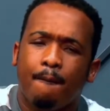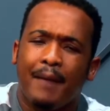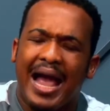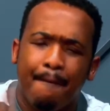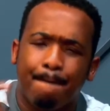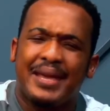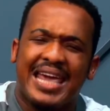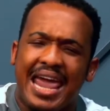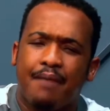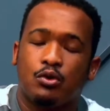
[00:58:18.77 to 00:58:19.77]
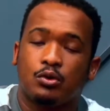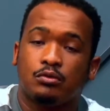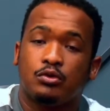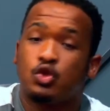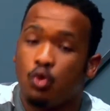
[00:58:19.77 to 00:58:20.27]
and be
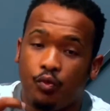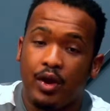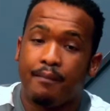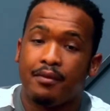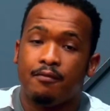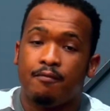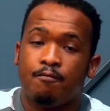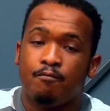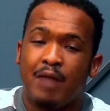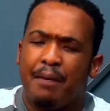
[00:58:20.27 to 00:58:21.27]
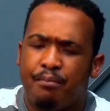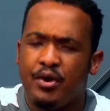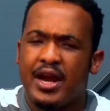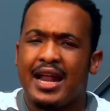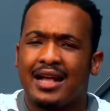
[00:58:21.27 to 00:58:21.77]
able to reap. I
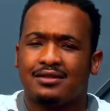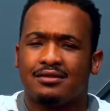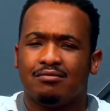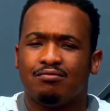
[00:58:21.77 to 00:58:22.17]
pray that